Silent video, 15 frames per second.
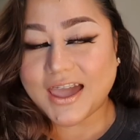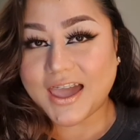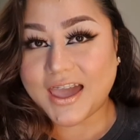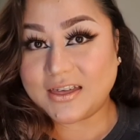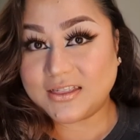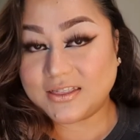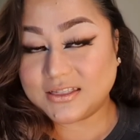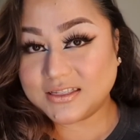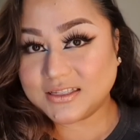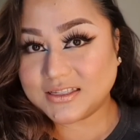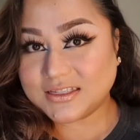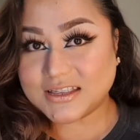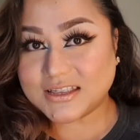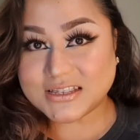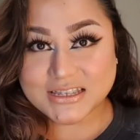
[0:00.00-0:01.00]
And
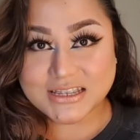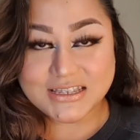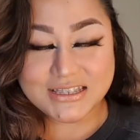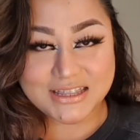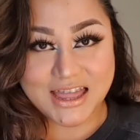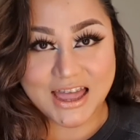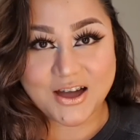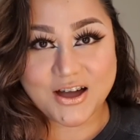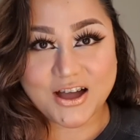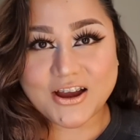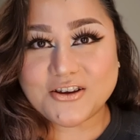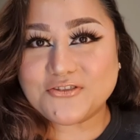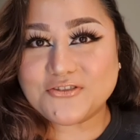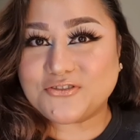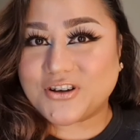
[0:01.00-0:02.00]
this is now
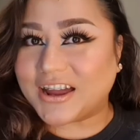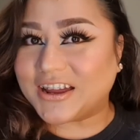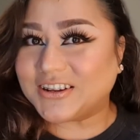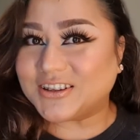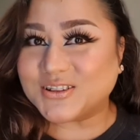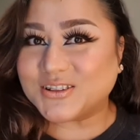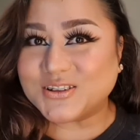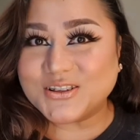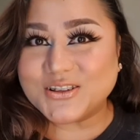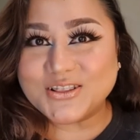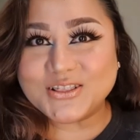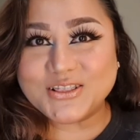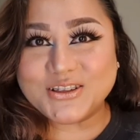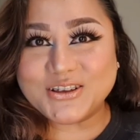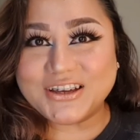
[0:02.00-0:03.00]
our final
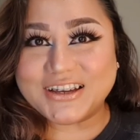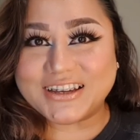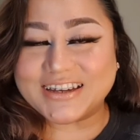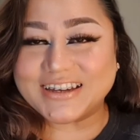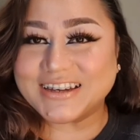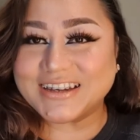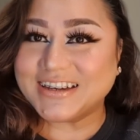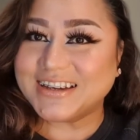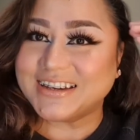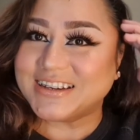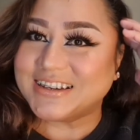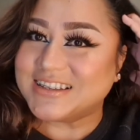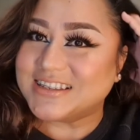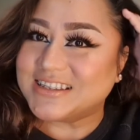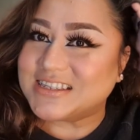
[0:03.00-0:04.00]
look.
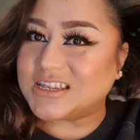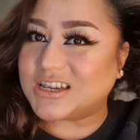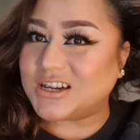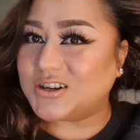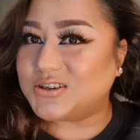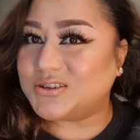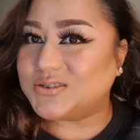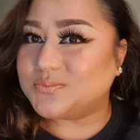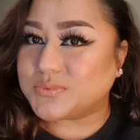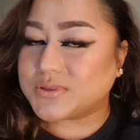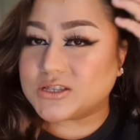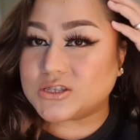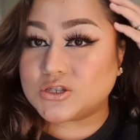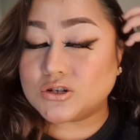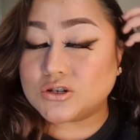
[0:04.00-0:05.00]
So
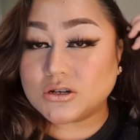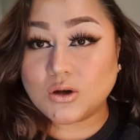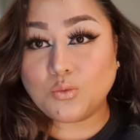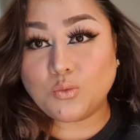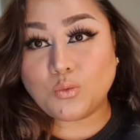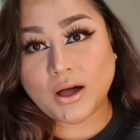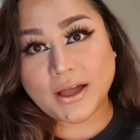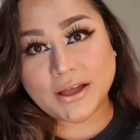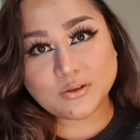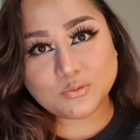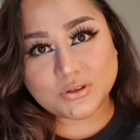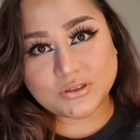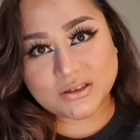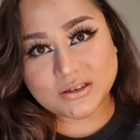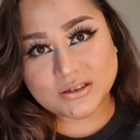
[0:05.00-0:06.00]
it took a while
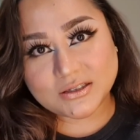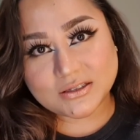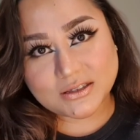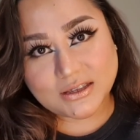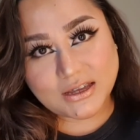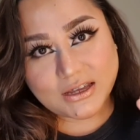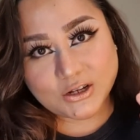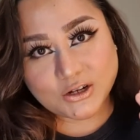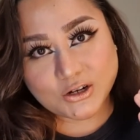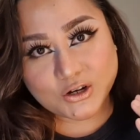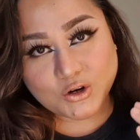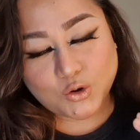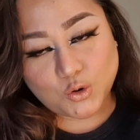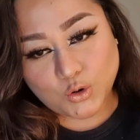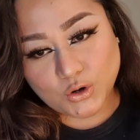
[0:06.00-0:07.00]
with the inner
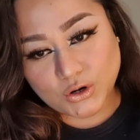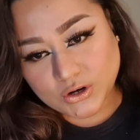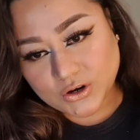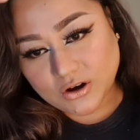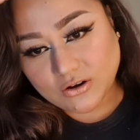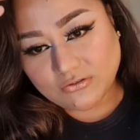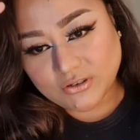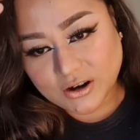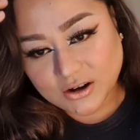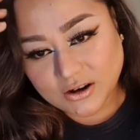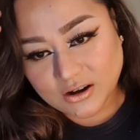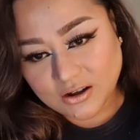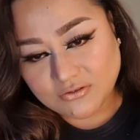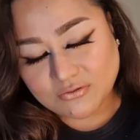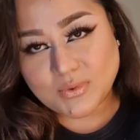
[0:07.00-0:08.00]
corner
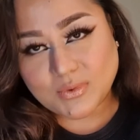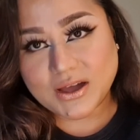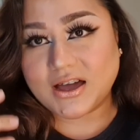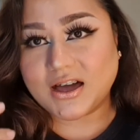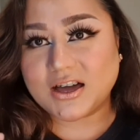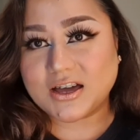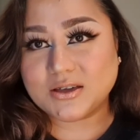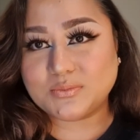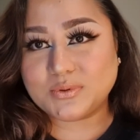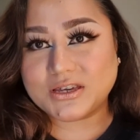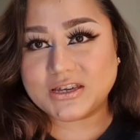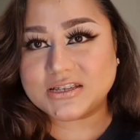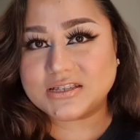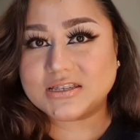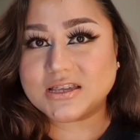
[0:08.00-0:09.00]
of my eye
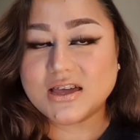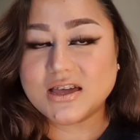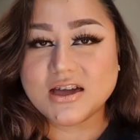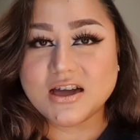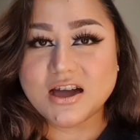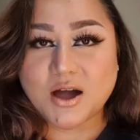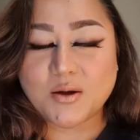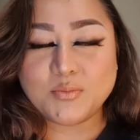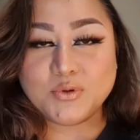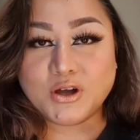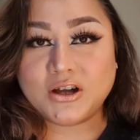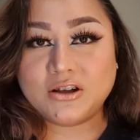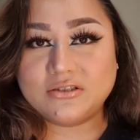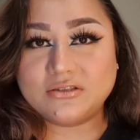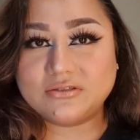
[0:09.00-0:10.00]
because I'm
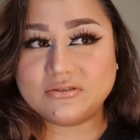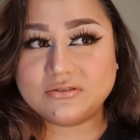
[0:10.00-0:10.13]
not